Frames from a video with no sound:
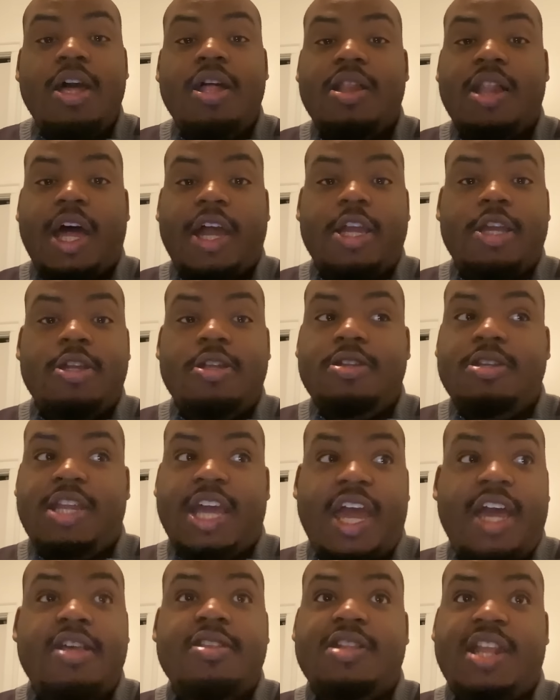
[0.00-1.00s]
Like,
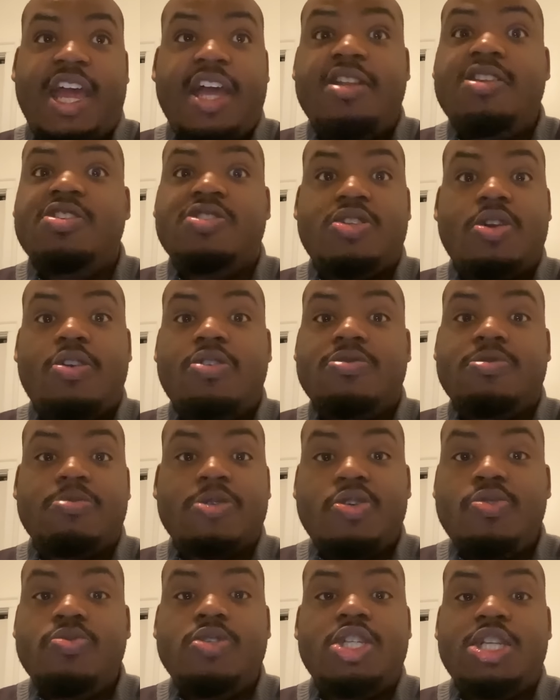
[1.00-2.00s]
that deserves some
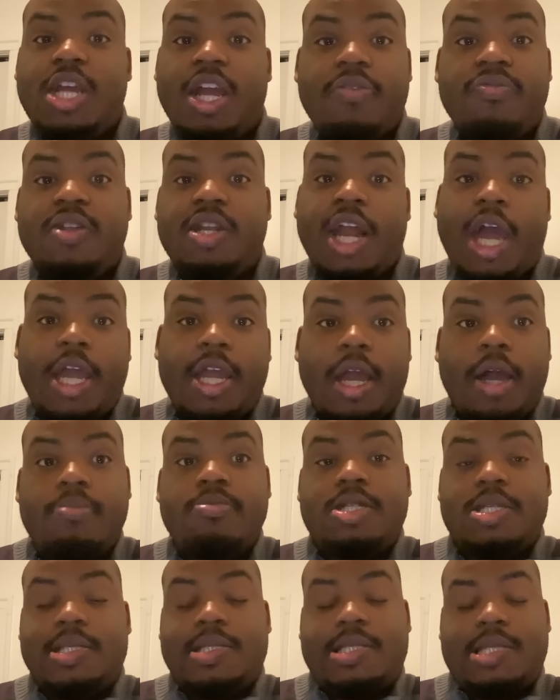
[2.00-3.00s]
coochie every night.
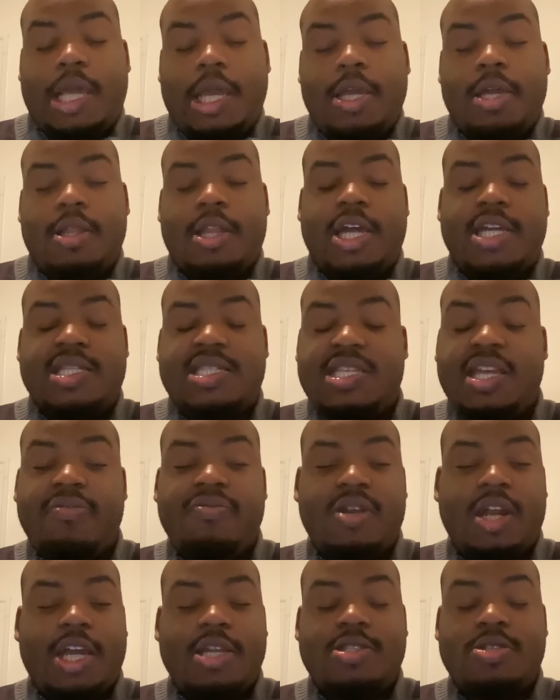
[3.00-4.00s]
I'm just saying, like,
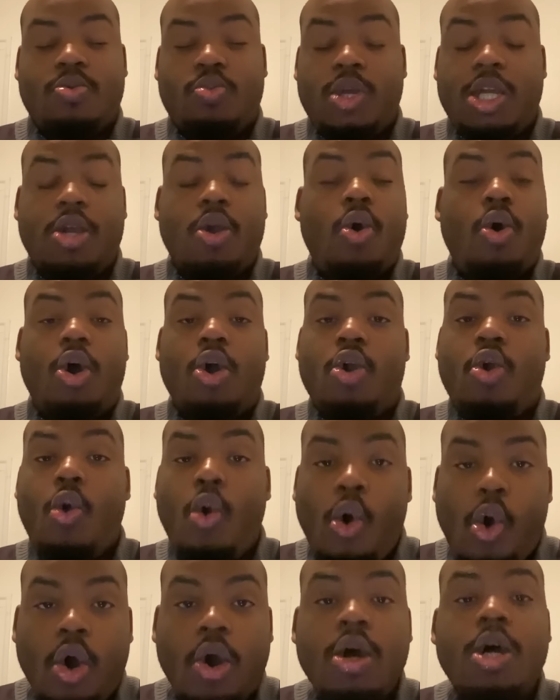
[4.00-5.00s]
7 nights a week on
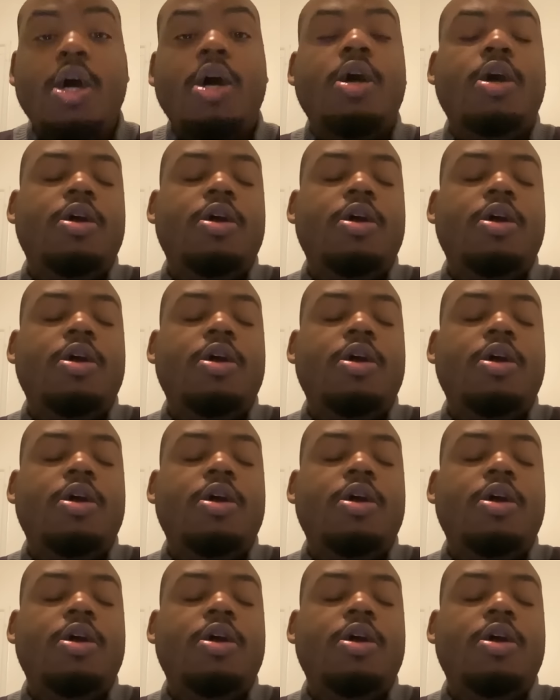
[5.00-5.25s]
call.